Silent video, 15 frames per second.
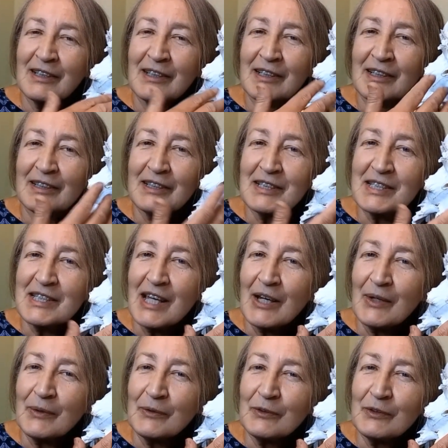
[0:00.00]
the
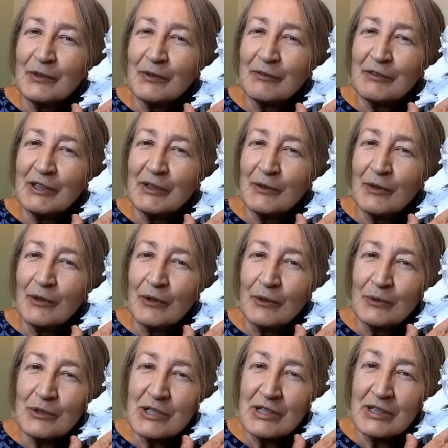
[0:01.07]
sound of the
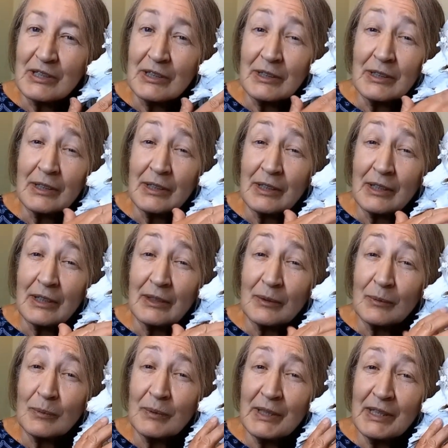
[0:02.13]
ocean and
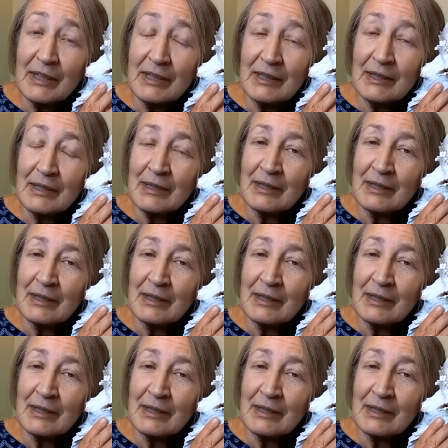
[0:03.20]
wind.